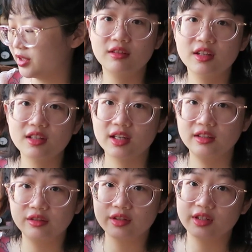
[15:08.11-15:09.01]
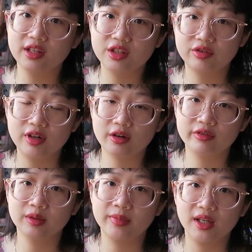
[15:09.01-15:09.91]
This, I need to say straight off
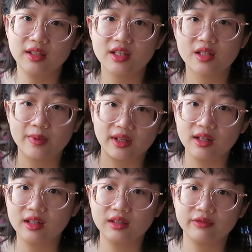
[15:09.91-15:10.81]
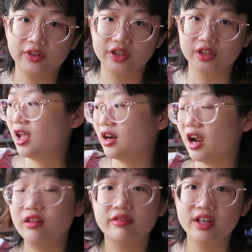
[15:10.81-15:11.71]
the bat, is speculative fiction, and
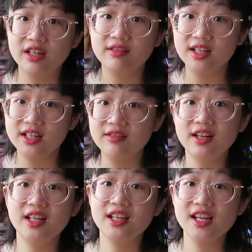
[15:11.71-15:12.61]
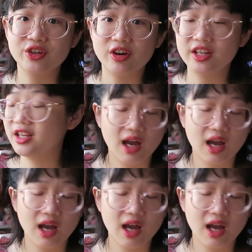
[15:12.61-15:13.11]
I really enjoyed it.